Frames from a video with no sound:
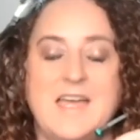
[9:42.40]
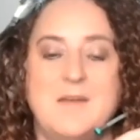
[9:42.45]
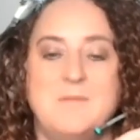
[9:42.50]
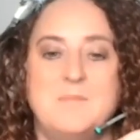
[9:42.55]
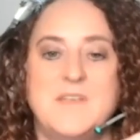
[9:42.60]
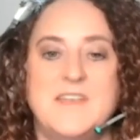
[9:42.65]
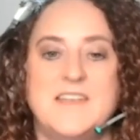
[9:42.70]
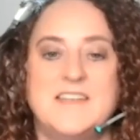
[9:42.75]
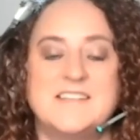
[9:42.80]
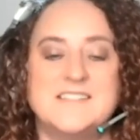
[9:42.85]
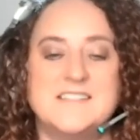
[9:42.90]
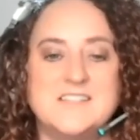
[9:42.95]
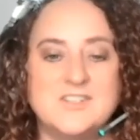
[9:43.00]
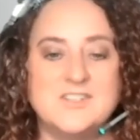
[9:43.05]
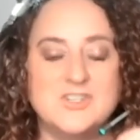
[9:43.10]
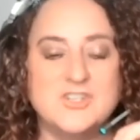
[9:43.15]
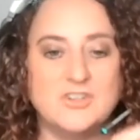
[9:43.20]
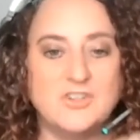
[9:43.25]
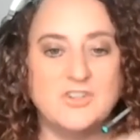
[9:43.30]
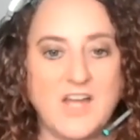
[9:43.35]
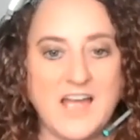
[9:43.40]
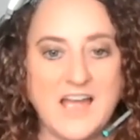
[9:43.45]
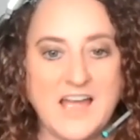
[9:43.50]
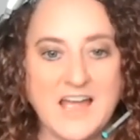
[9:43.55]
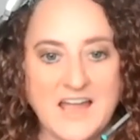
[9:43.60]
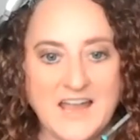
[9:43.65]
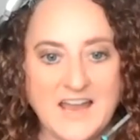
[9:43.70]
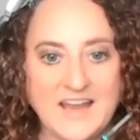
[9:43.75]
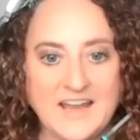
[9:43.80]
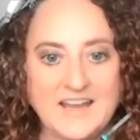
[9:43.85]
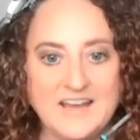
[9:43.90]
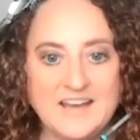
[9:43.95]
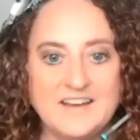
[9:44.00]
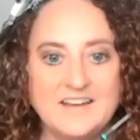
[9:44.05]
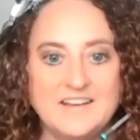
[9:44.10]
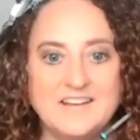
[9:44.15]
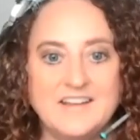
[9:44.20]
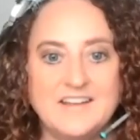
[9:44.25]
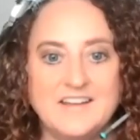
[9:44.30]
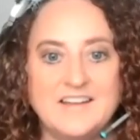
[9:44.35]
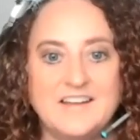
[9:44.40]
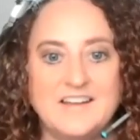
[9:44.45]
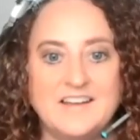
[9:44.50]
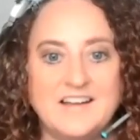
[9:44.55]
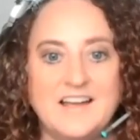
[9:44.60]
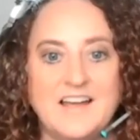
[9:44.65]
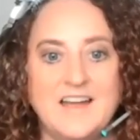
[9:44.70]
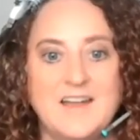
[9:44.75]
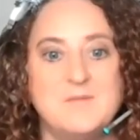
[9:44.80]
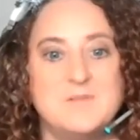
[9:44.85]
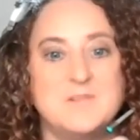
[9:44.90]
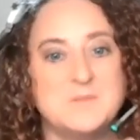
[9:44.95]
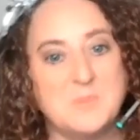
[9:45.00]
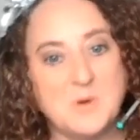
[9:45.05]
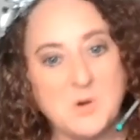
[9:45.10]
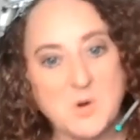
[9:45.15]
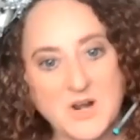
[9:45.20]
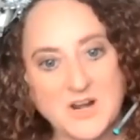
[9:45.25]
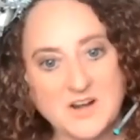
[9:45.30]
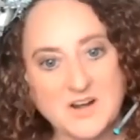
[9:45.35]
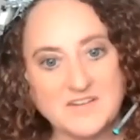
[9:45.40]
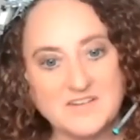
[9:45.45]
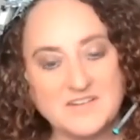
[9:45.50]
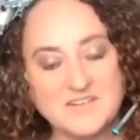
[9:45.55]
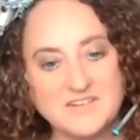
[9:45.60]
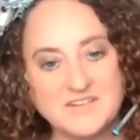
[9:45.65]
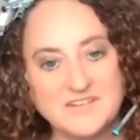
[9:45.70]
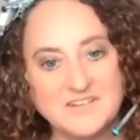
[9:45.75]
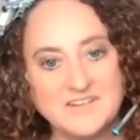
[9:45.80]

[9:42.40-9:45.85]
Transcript: And because in July, I was bored.